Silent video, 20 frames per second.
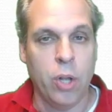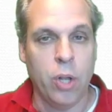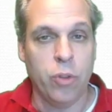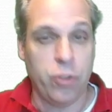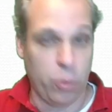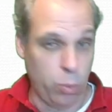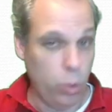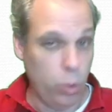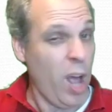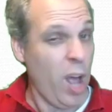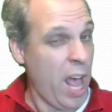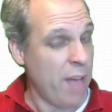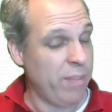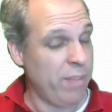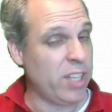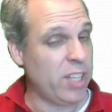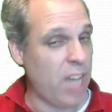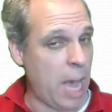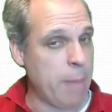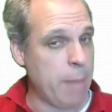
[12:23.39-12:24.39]
So we'll have
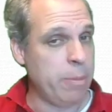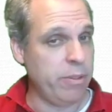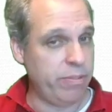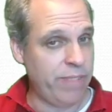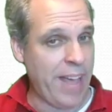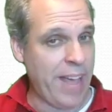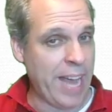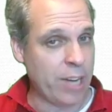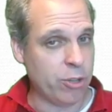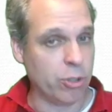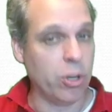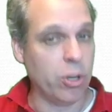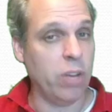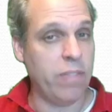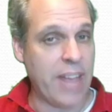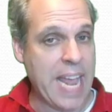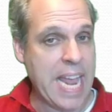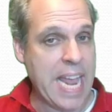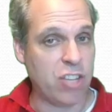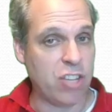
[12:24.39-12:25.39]
a common factor
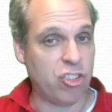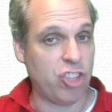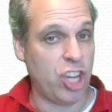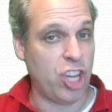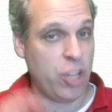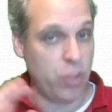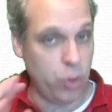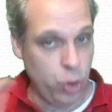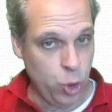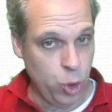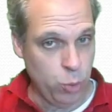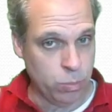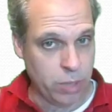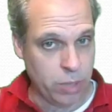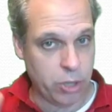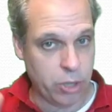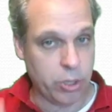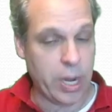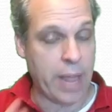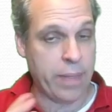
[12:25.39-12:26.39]
of h in the
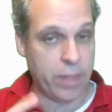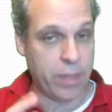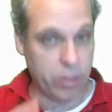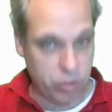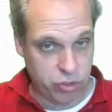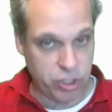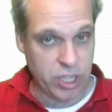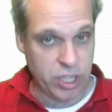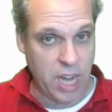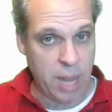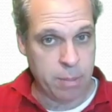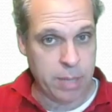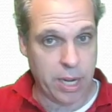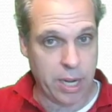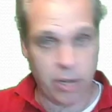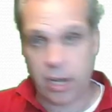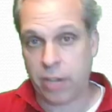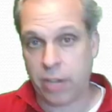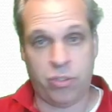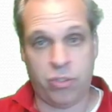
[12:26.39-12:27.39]
numerator and the
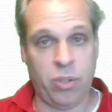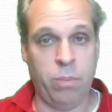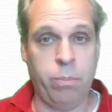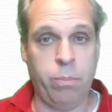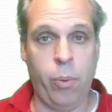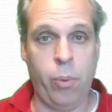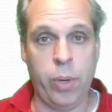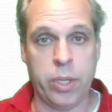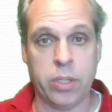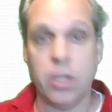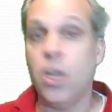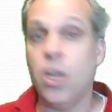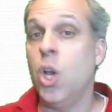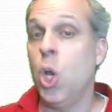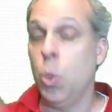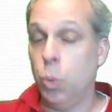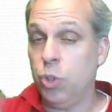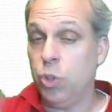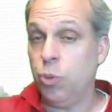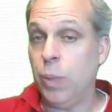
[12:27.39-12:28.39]
denominator at some point,
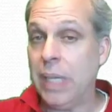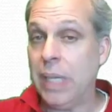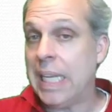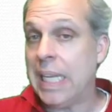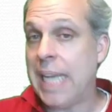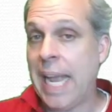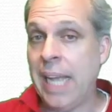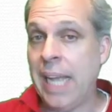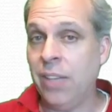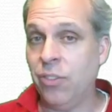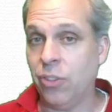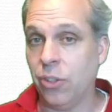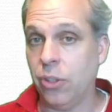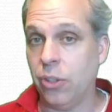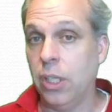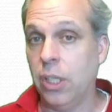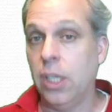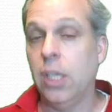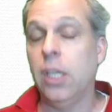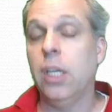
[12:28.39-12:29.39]
which we can cancel.